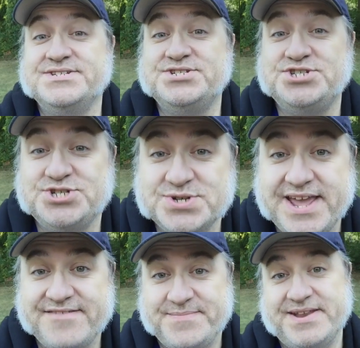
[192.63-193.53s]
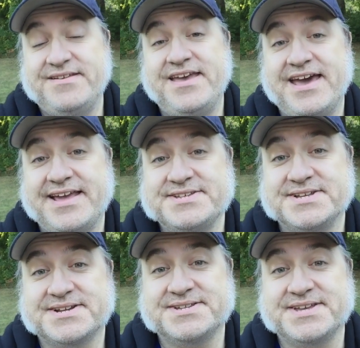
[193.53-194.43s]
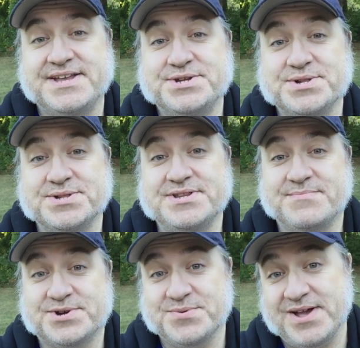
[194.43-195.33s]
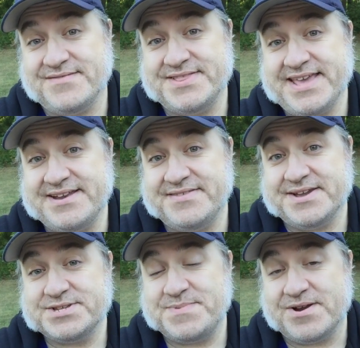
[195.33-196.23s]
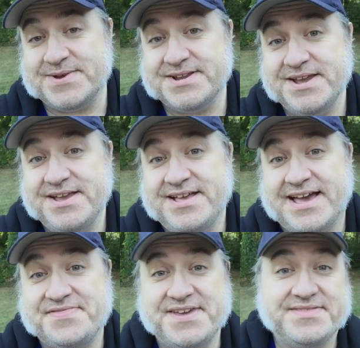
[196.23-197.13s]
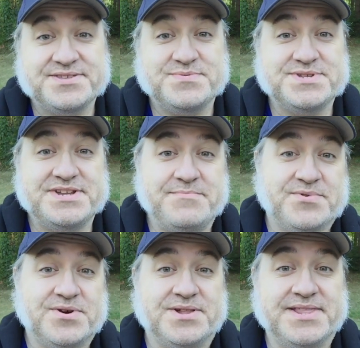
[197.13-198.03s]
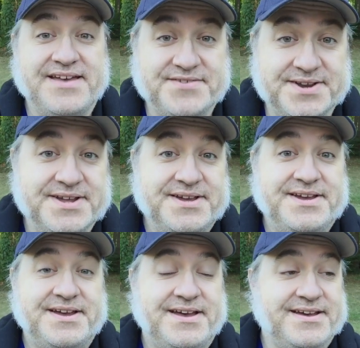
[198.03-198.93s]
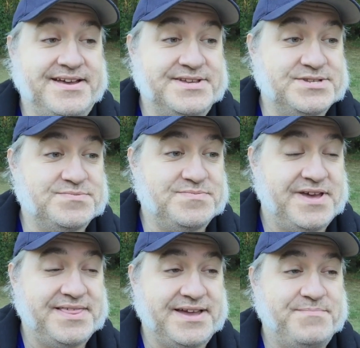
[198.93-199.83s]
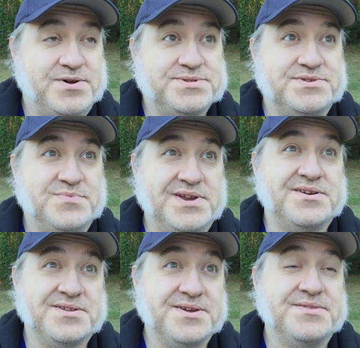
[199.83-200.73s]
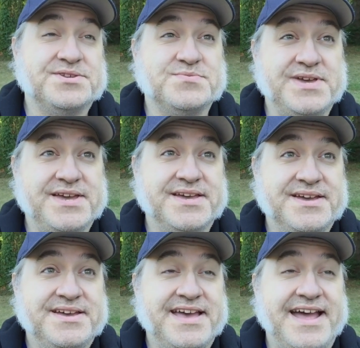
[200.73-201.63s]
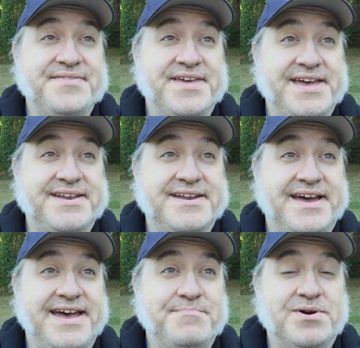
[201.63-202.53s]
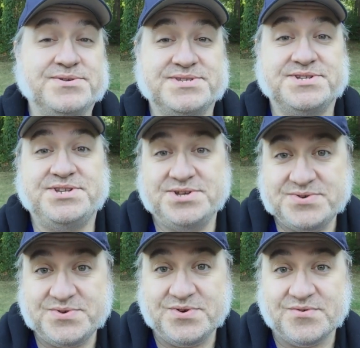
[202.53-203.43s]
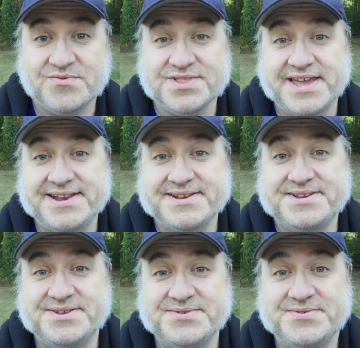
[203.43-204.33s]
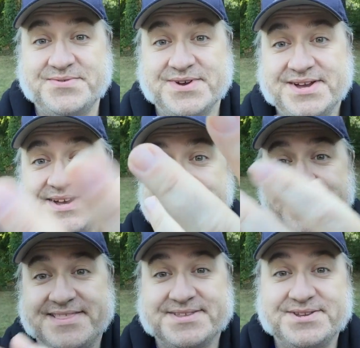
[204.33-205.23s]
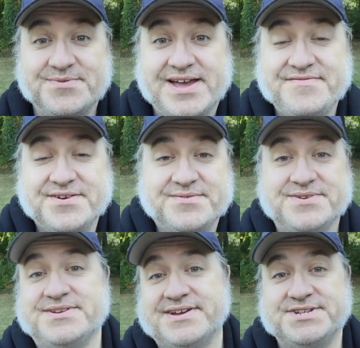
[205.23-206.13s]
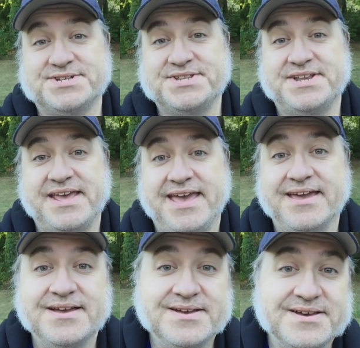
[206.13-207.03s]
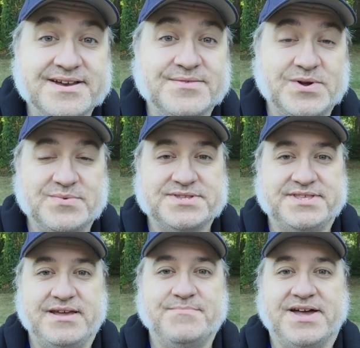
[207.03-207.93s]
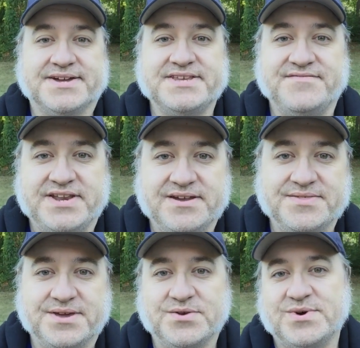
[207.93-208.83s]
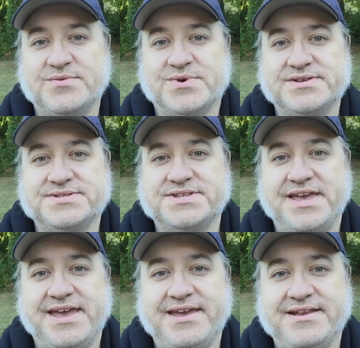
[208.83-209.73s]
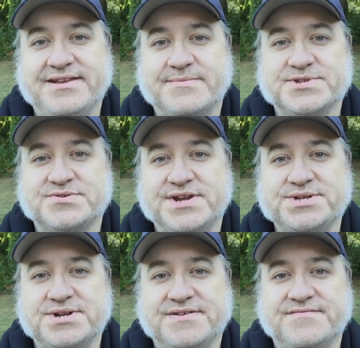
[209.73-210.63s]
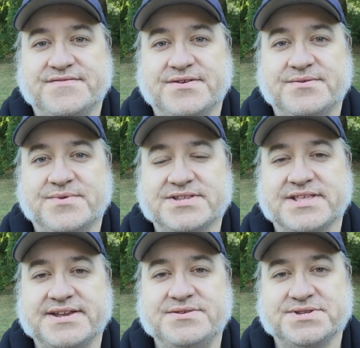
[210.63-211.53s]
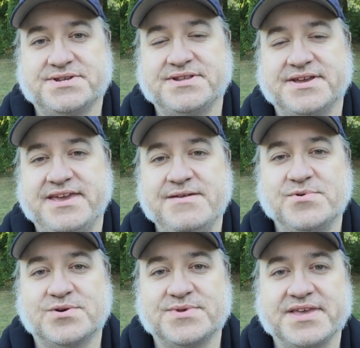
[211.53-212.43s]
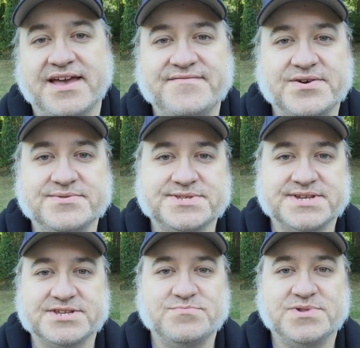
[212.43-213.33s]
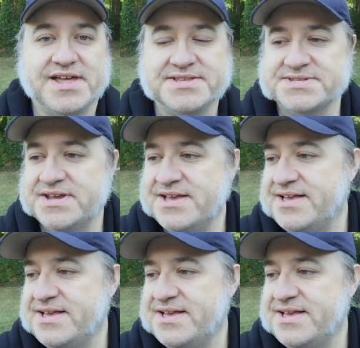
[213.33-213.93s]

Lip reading: should have been, had I stuck to schedule, number 12 in the end of the experiment. I think this was number 11, because I think I posted one earlier this week, and then I posted two related to this new iPhone just today. One was the unboxing video, the other one was a demonstration of what it's like to use a keyboard with the iPhone 6 Plus.